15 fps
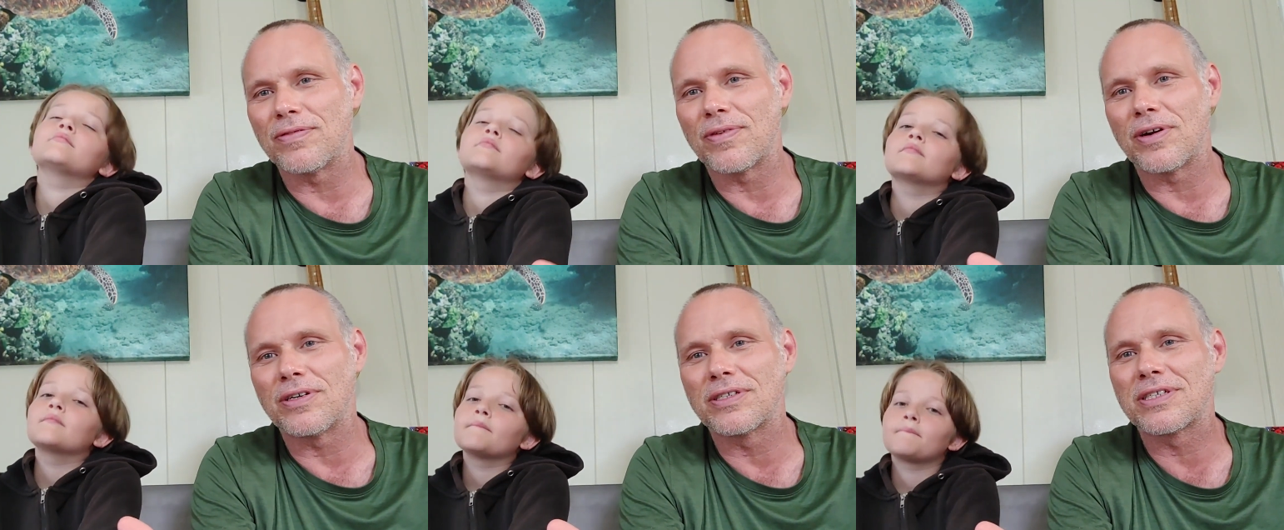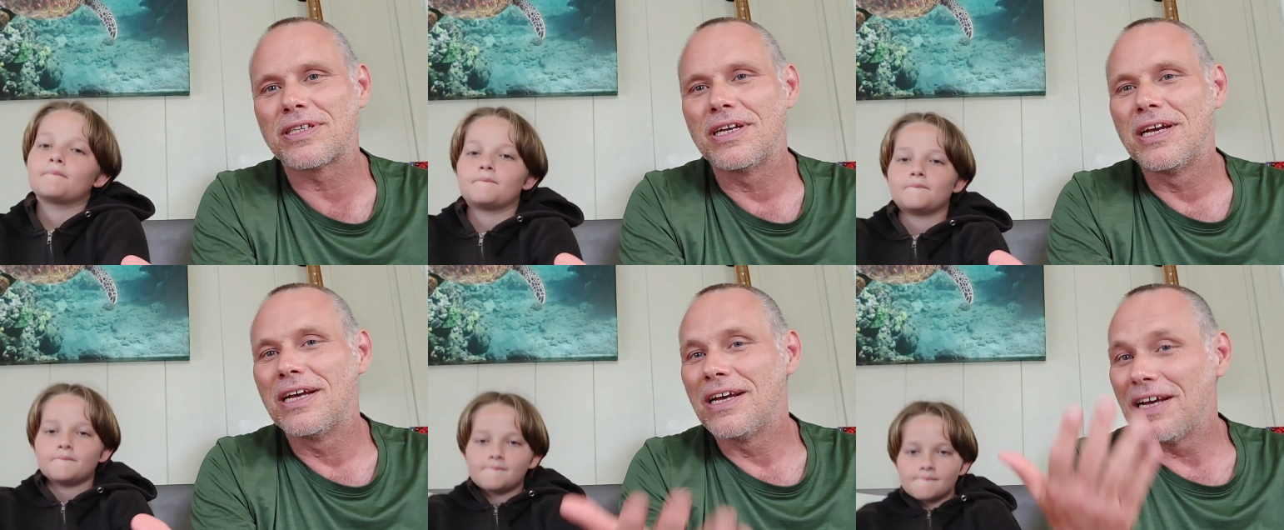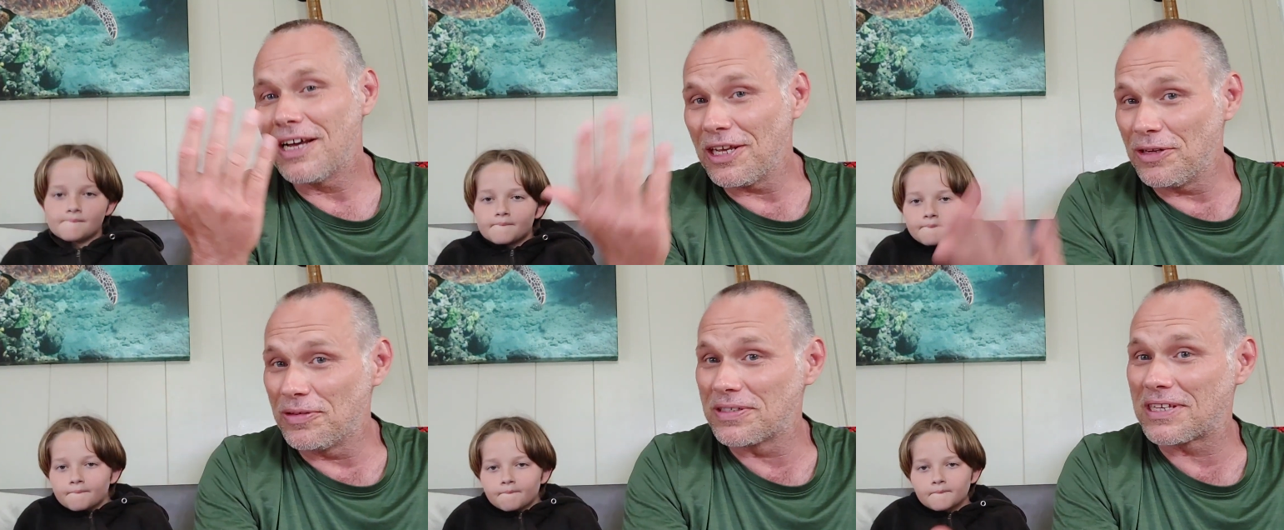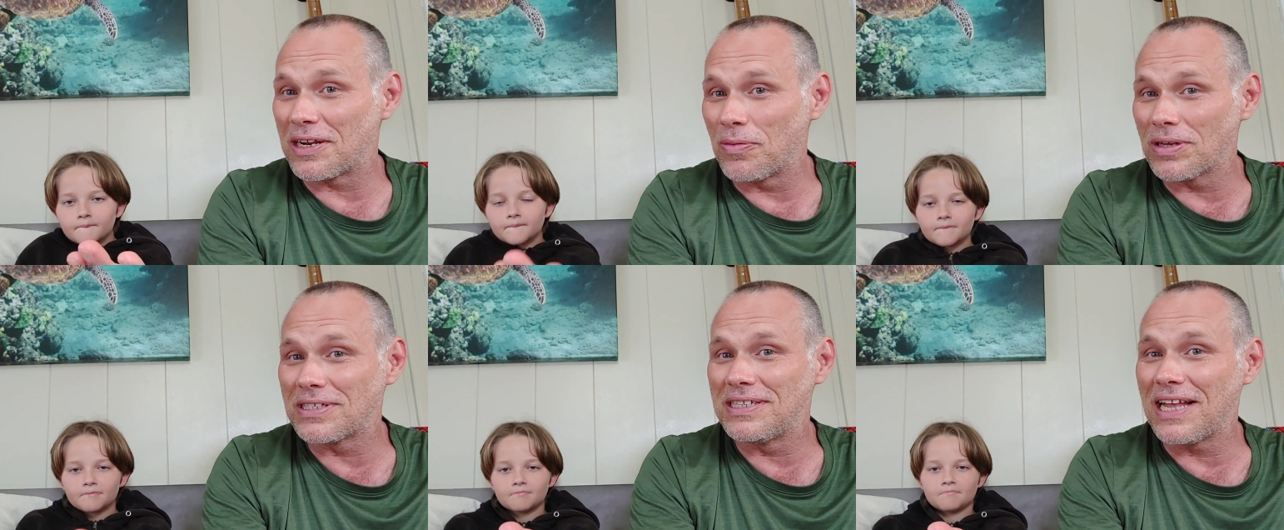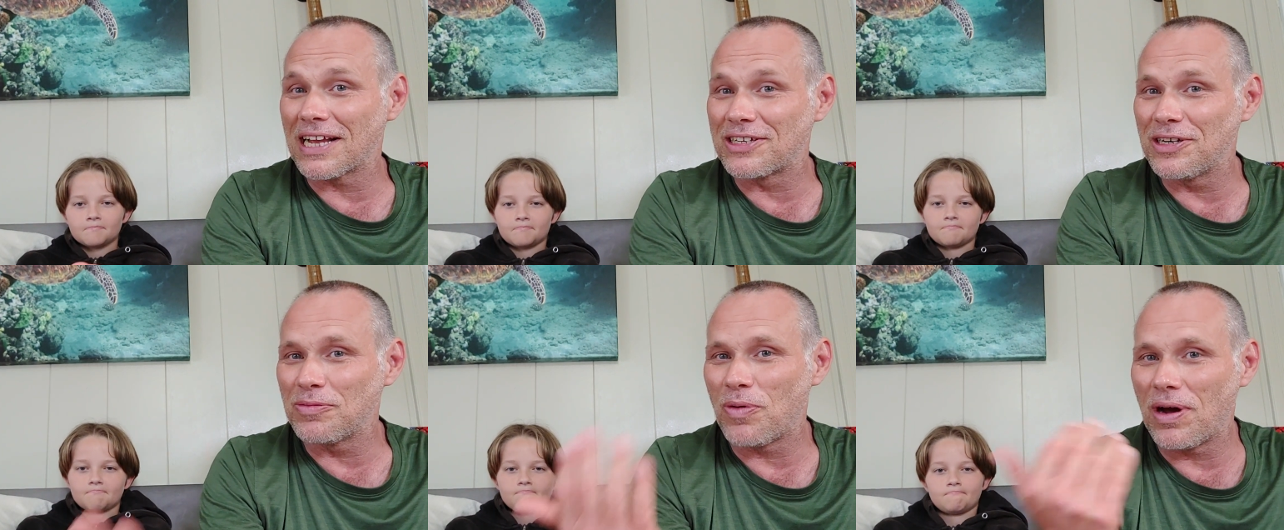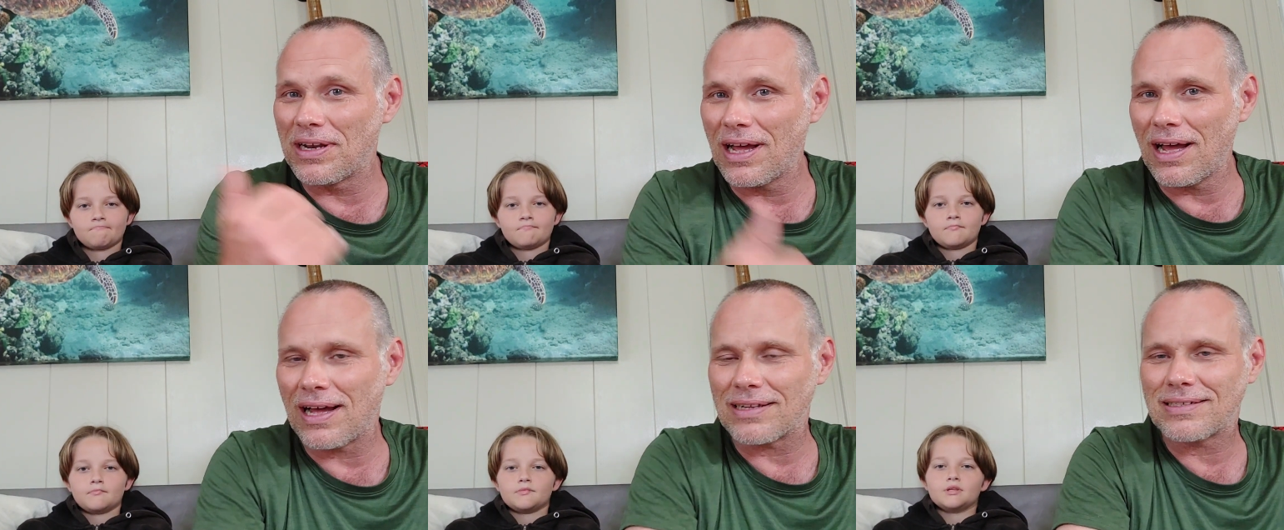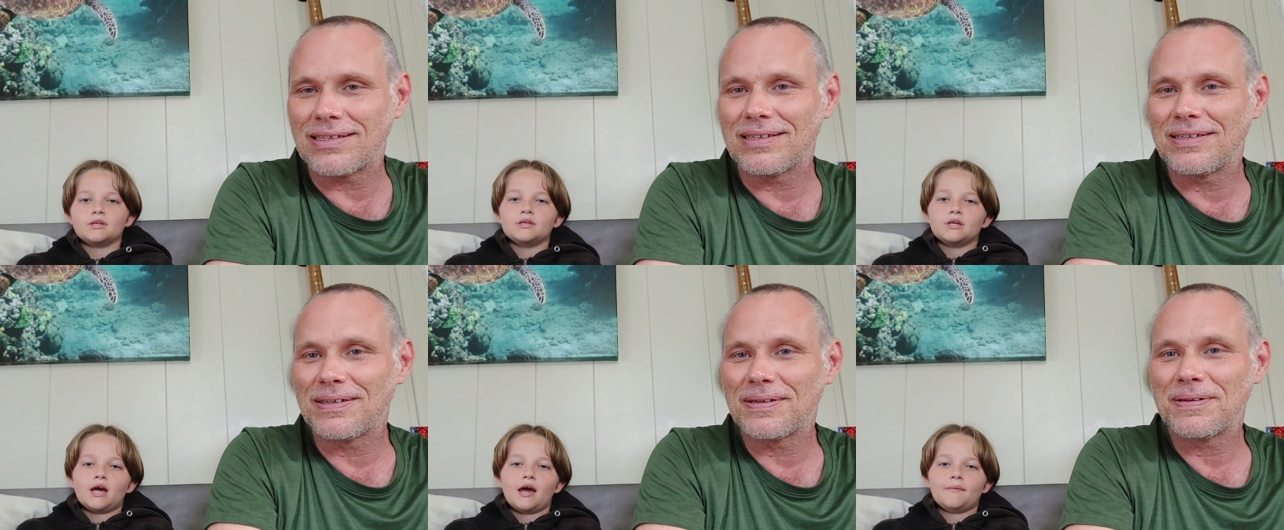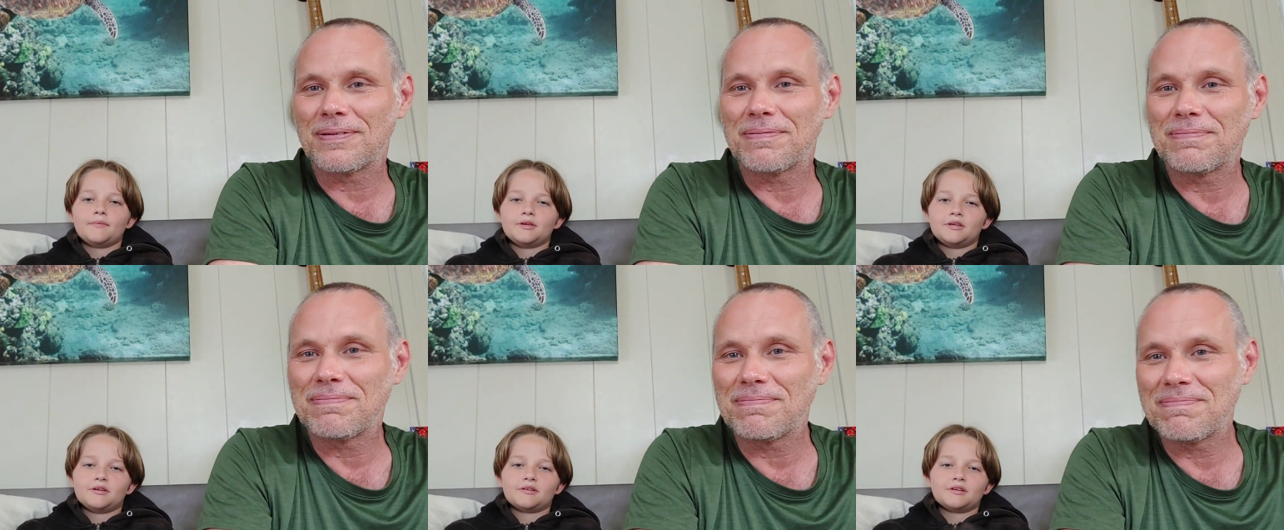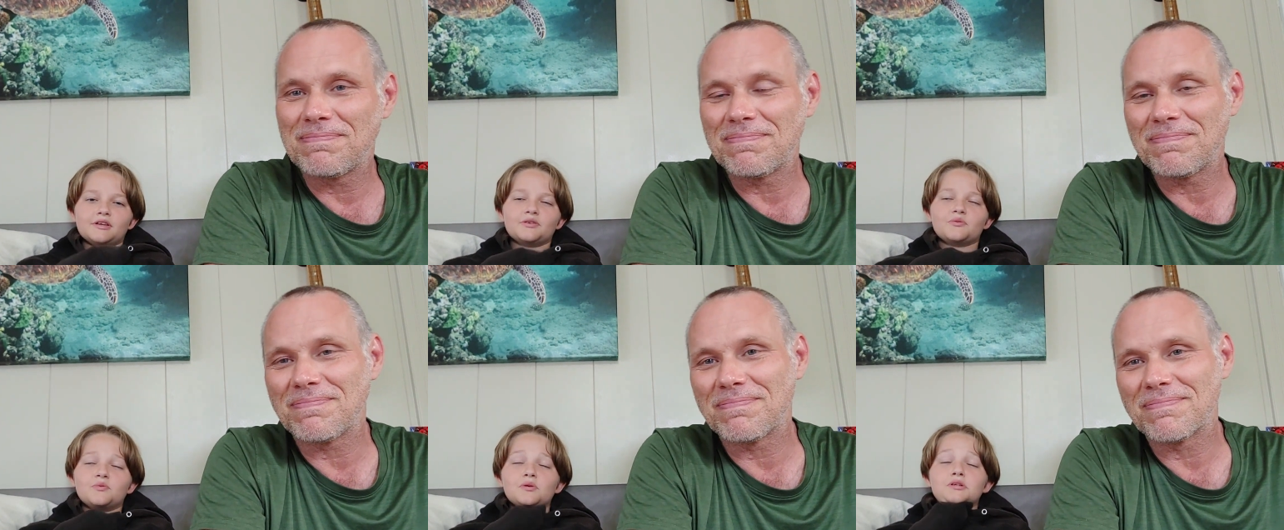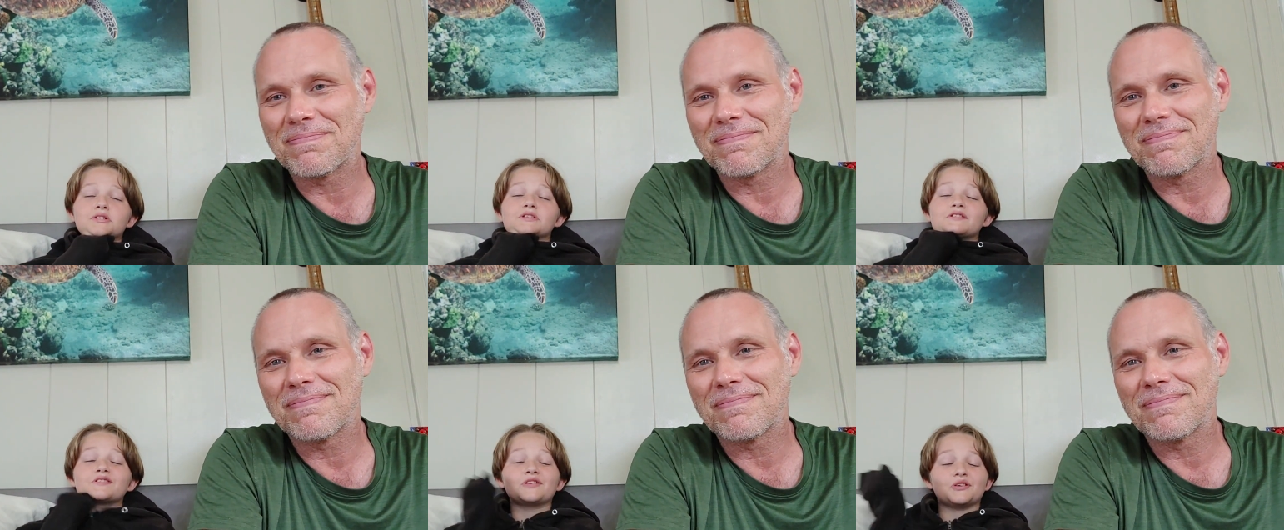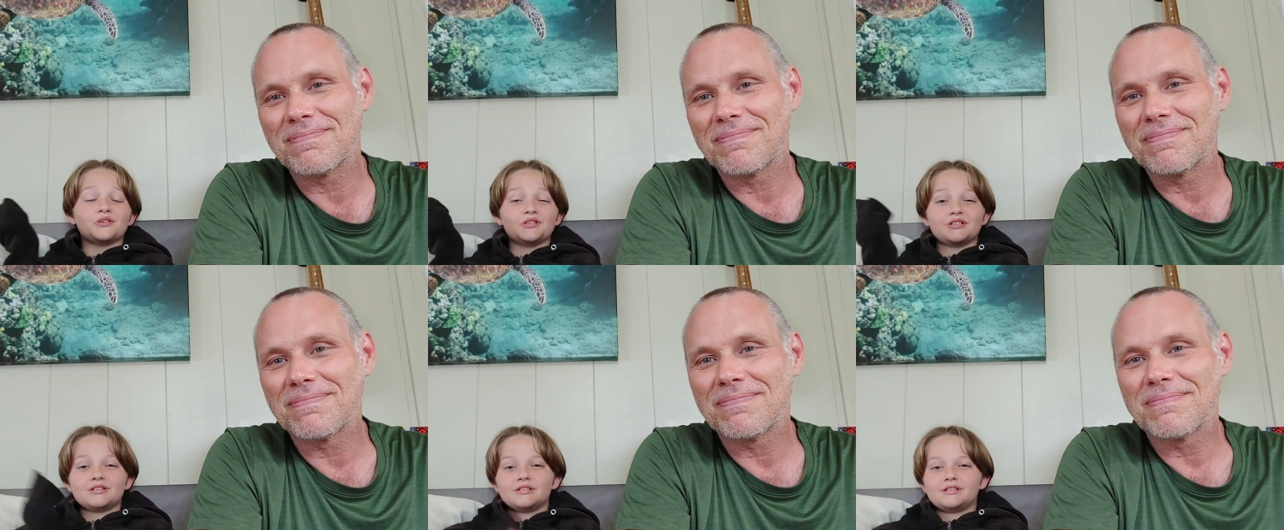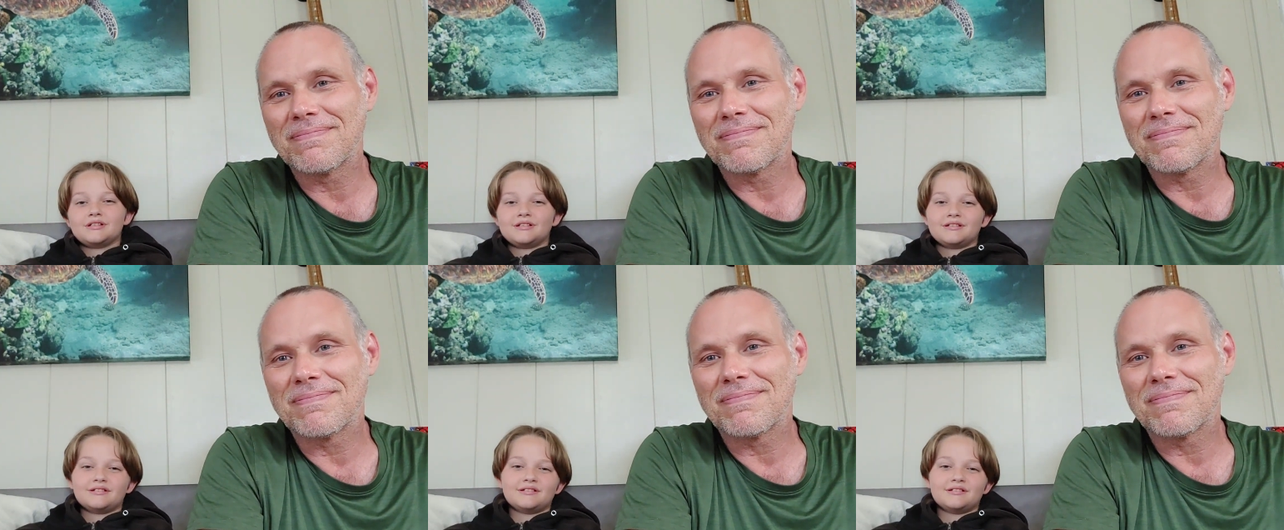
Speaker 1: Verse. You just said it wasn't that good. Why not?
Speaker 2: I mean, it was good.